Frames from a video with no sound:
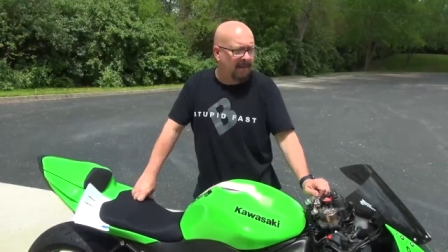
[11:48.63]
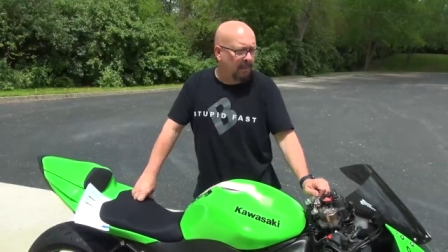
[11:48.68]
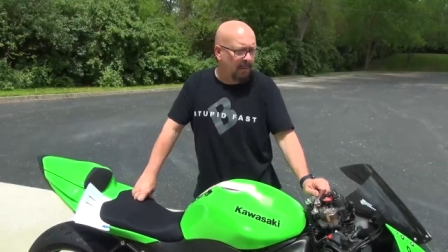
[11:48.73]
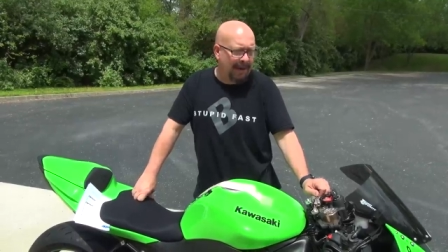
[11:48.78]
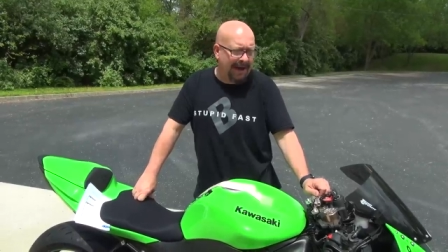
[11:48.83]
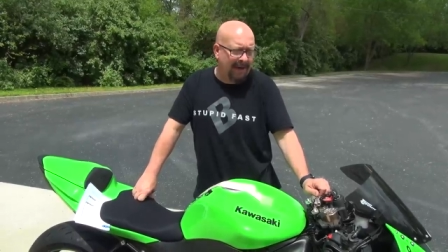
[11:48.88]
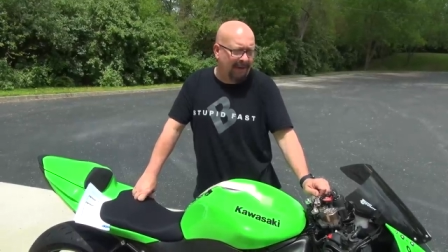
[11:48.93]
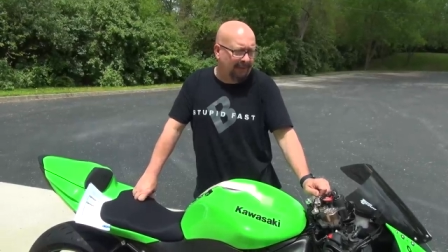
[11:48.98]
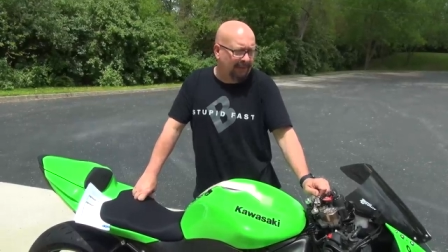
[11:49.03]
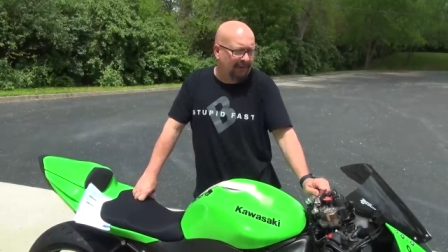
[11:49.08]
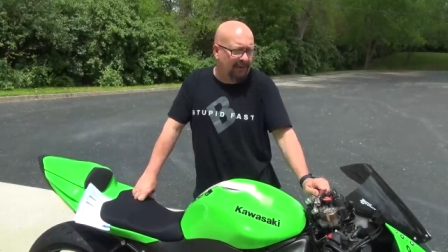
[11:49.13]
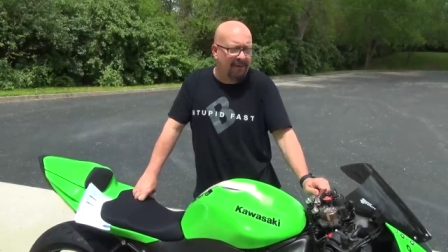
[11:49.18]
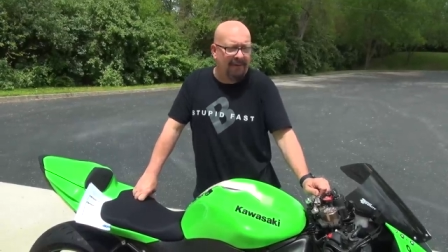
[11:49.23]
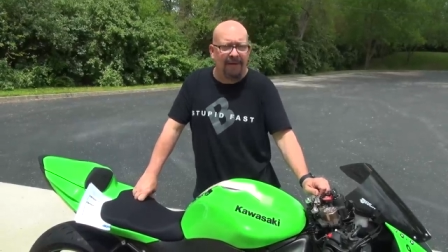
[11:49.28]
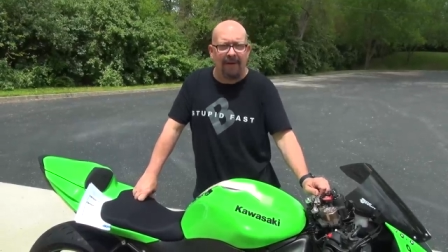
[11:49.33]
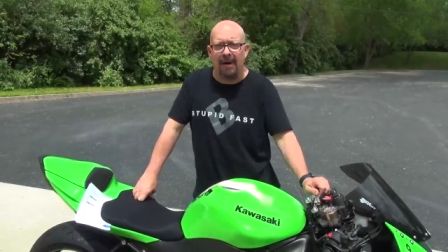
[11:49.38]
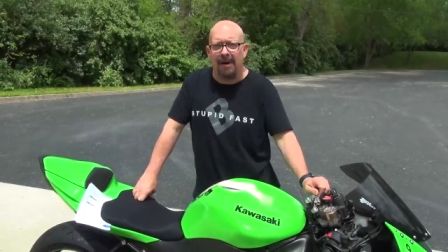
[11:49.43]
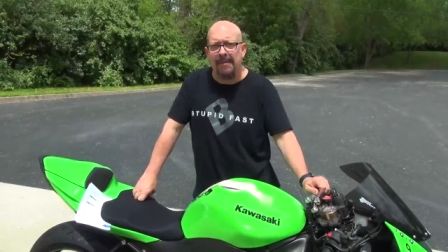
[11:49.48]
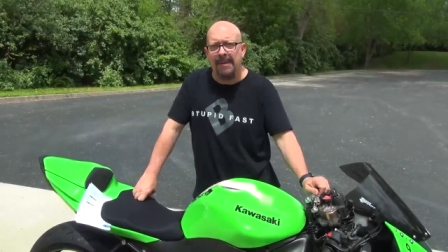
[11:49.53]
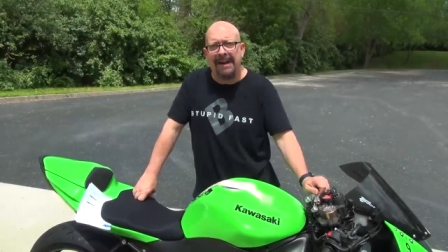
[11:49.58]
We don't do
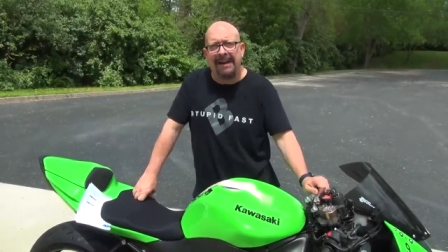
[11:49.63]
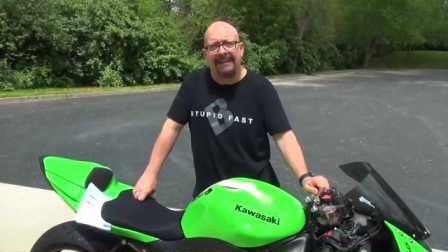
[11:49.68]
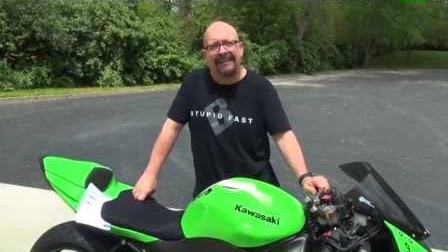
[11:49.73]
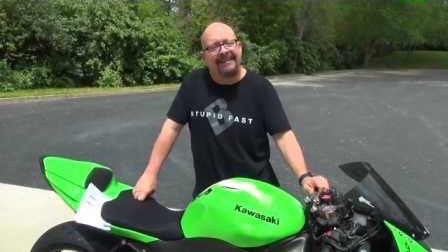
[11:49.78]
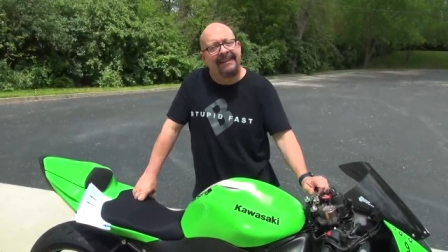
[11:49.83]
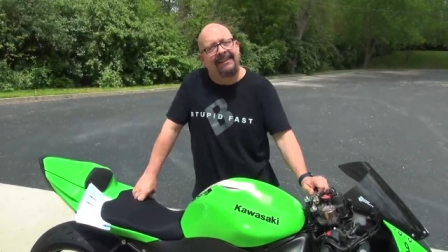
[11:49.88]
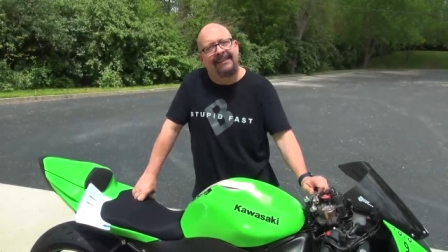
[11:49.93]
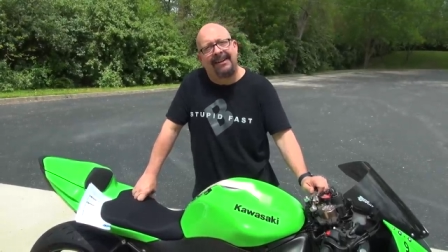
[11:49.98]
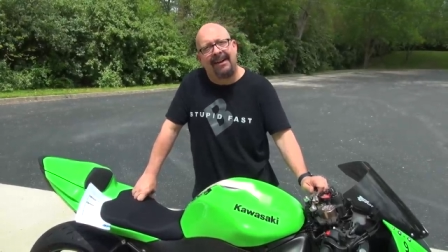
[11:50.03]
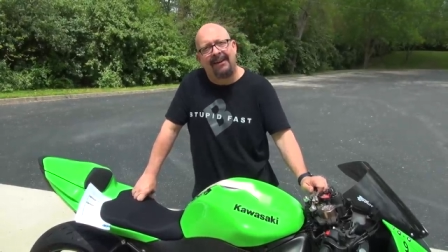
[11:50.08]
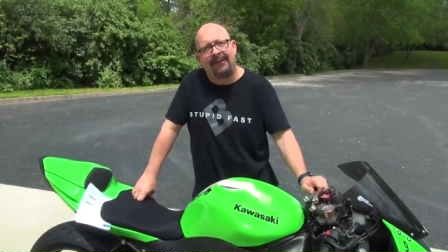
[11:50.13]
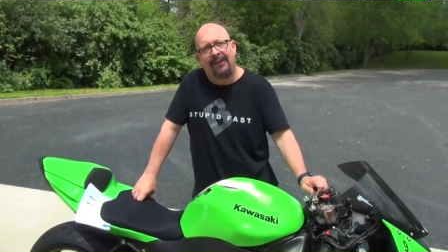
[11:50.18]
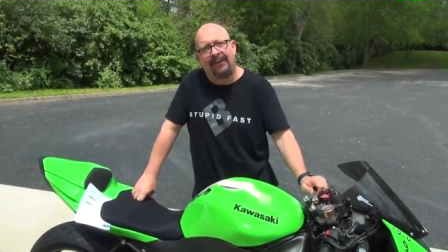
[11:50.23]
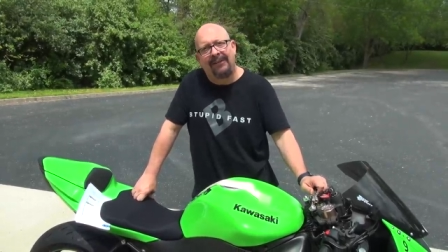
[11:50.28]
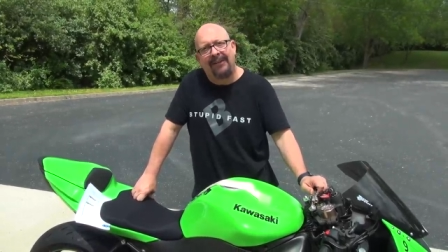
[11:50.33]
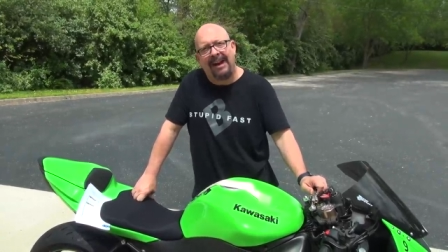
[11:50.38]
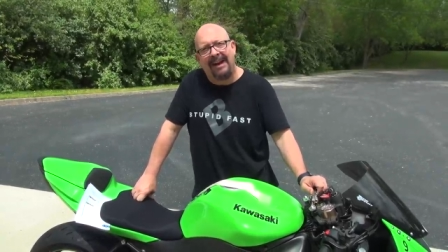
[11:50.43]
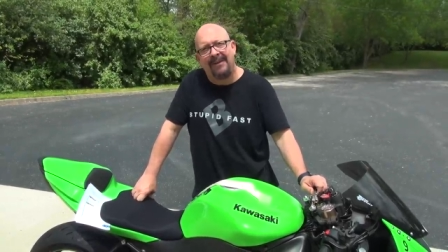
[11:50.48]
very many 600s.